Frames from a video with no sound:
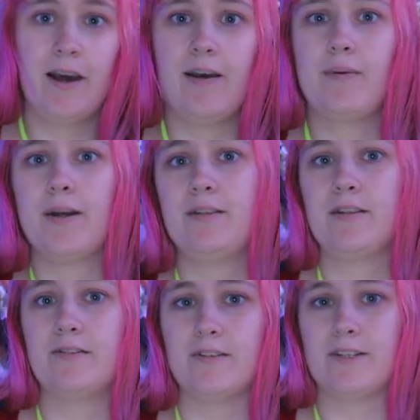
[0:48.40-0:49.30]
I might
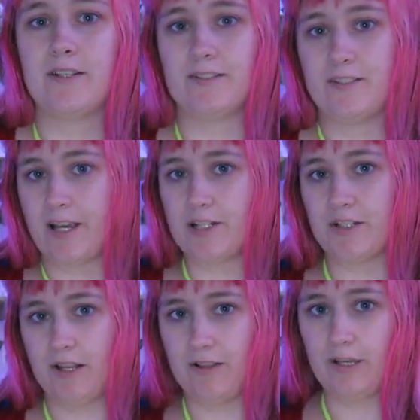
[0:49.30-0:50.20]
look ridiculous.
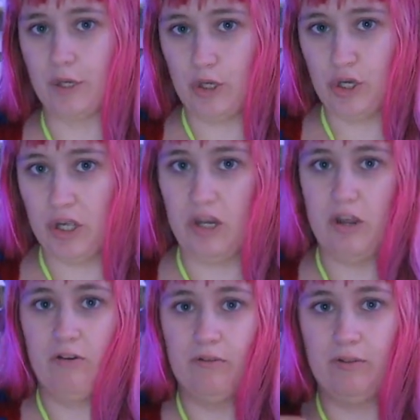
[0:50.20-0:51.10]
Actually, I look good
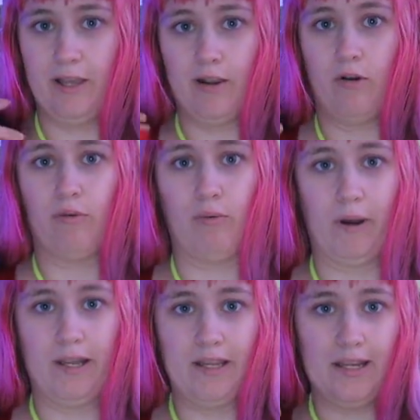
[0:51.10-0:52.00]
like
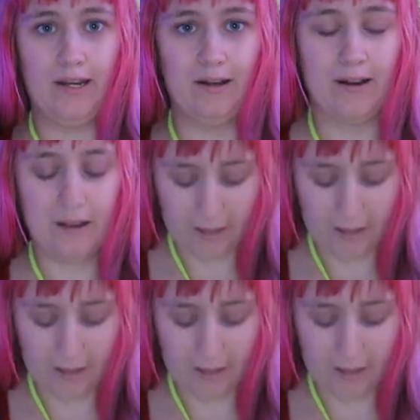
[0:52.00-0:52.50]
right here.